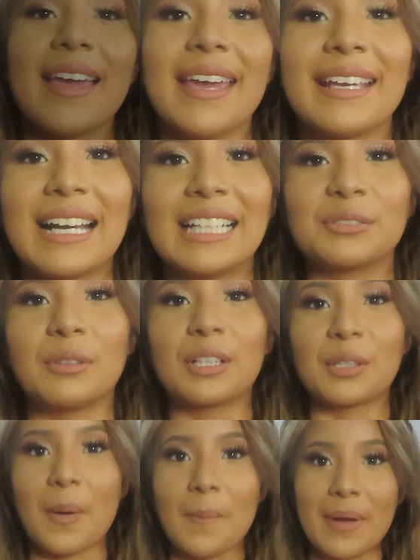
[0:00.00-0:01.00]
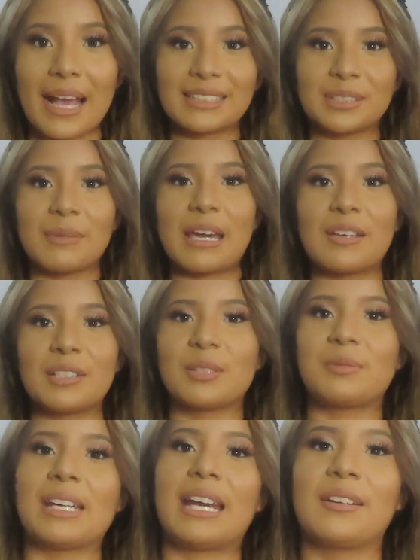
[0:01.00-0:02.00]
Hey guys, welcome back to my
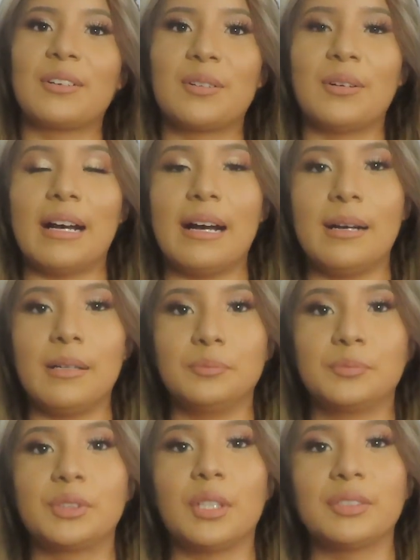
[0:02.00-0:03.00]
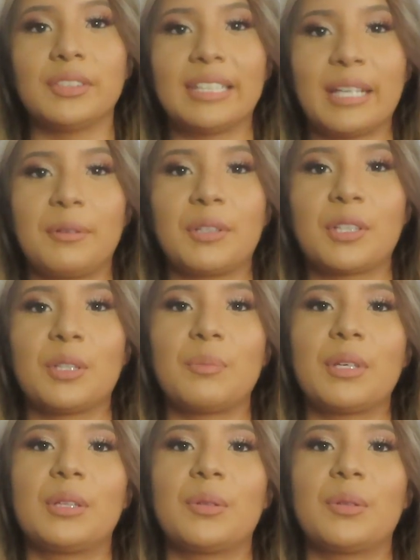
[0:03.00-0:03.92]
YouTube channel. So today we're gonna be